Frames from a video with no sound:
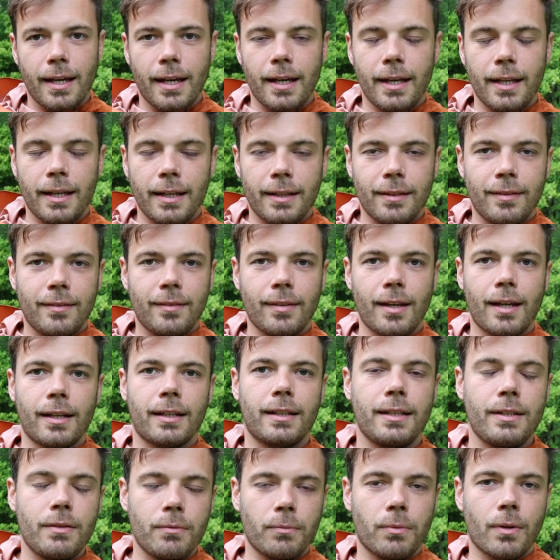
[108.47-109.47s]
uh,
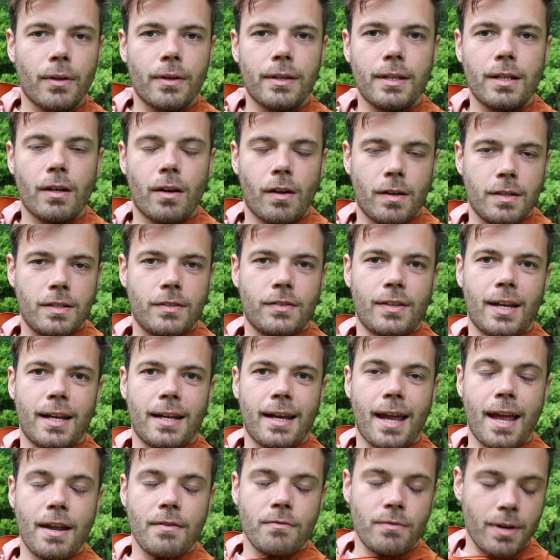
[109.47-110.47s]
exactly what the
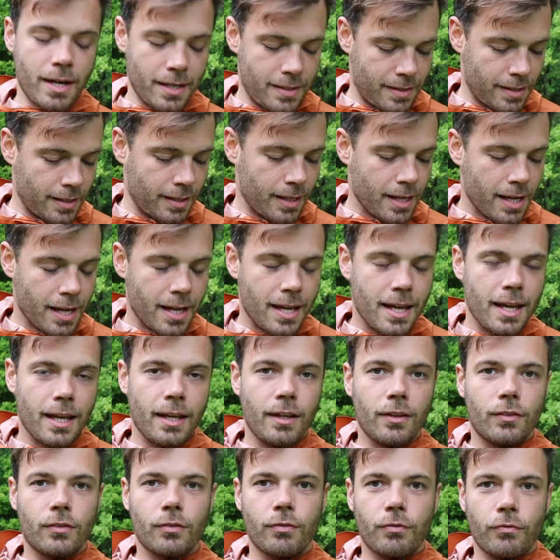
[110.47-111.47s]
hydrostatic head rating
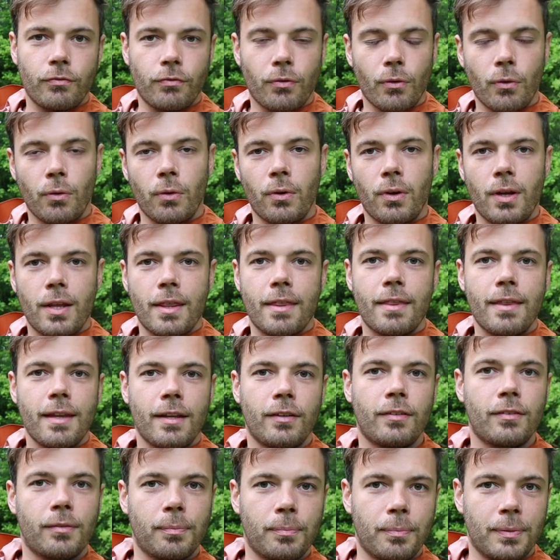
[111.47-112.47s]
is for
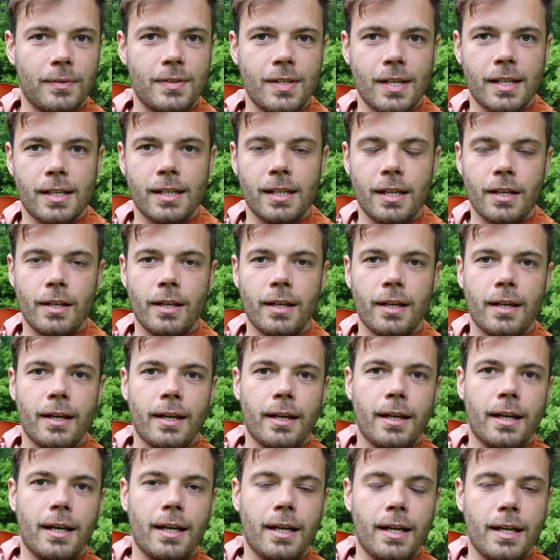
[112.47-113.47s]
this particular
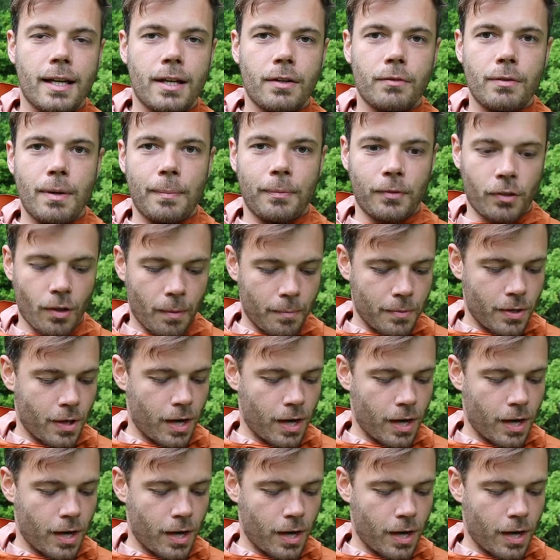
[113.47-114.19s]
uh, ripstop